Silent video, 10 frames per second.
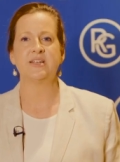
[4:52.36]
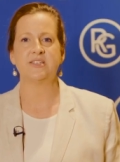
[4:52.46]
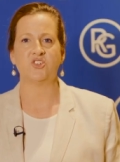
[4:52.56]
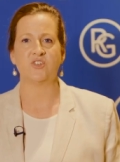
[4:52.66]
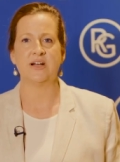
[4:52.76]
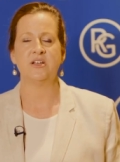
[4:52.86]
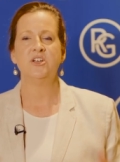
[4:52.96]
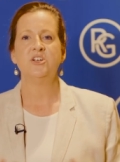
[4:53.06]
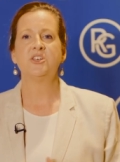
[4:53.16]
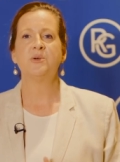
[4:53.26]
etc.
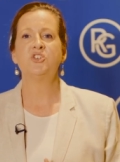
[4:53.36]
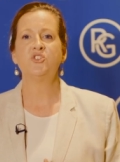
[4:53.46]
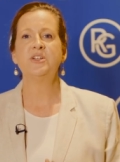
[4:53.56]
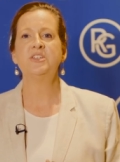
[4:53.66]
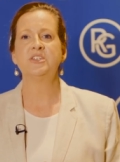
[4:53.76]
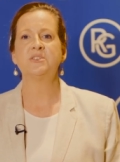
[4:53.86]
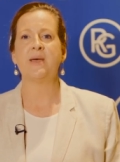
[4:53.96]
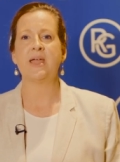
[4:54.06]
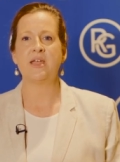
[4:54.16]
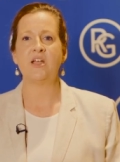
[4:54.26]
So it shouldn't just
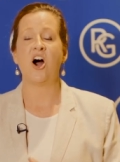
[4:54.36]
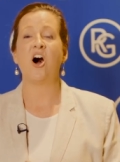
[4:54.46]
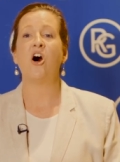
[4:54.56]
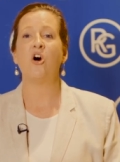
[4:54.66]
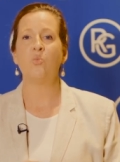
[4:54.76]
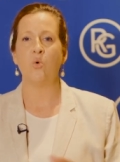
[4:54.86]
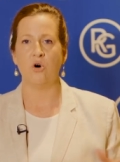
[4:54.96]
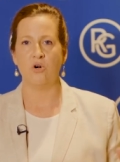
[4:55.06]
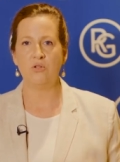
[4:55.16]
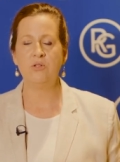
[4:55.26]
be a whole
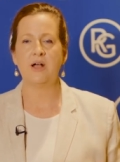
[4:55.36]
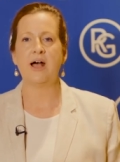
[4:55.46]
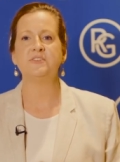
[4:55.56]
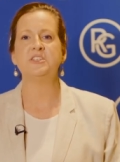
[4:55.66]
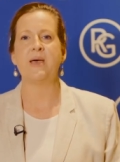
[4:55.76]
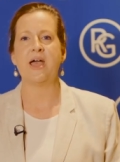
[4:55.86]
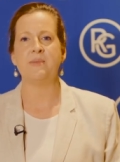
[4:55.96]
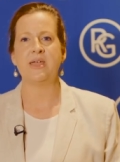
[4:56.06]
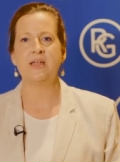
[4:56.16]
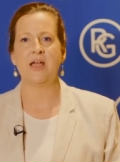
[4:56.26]
wall of
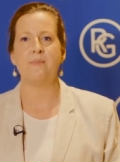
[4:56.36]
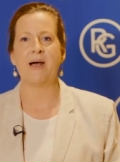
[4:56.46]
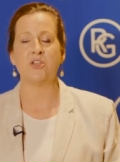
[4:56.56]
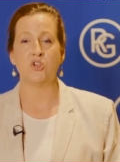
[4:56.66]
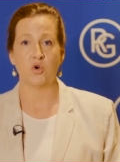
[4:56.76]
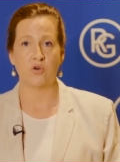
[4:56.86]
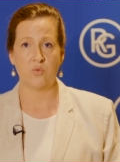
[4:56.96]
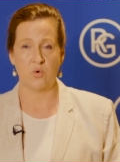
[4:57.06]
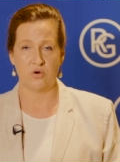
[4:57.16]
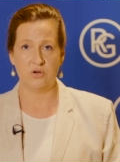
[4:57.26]
spamming about your
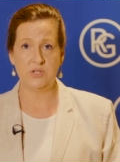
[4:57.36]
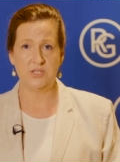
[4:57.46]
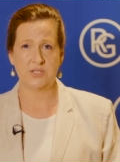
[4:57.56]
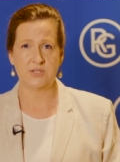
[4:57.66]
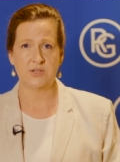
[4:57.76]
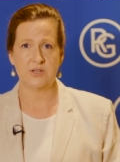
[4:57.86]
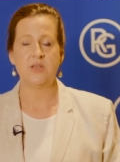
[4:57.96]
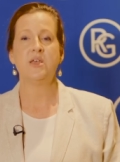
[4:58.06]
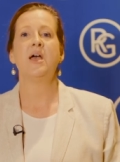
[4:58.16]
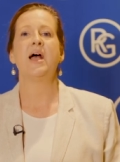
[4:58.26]
awards
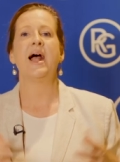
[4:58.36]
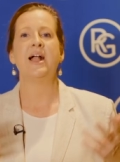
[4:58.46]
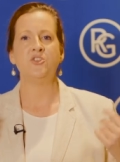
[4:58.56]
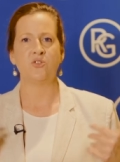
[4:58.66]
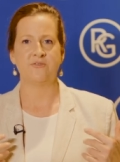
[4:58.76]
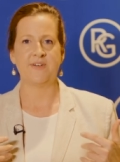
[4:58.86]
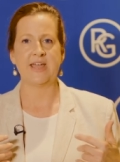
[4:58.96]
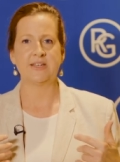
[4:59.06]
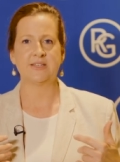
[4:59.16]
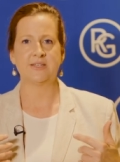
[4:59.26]
and your
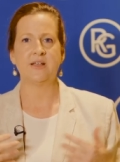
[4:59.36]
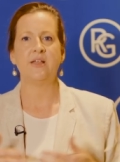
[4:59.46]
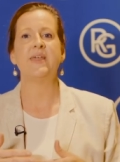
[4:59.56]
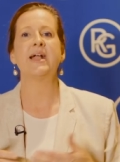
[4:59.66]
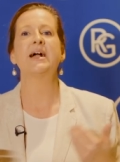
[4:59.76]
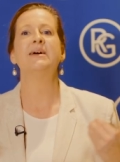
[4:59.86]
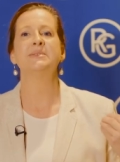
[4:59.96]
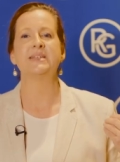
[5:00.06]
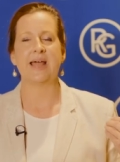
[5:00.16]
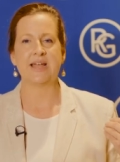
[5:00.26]
face. That
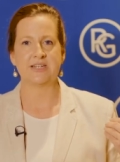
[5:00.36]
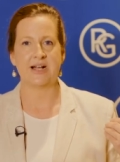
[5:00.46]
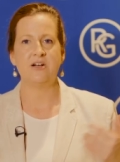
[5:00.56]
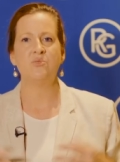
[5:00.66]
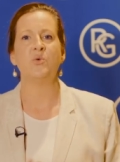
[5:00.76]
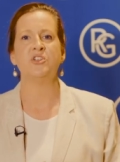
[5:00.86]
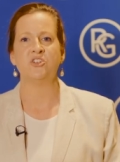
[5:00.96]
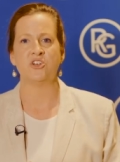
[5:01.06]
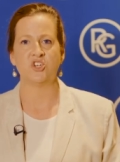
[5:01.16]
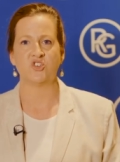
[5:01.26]
comes later when you're
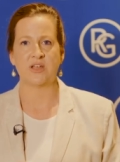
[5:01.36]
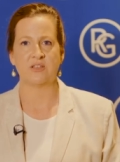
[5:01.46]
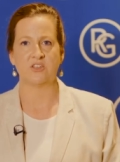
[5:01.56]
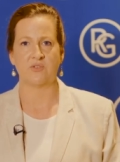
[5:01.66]
nurturing the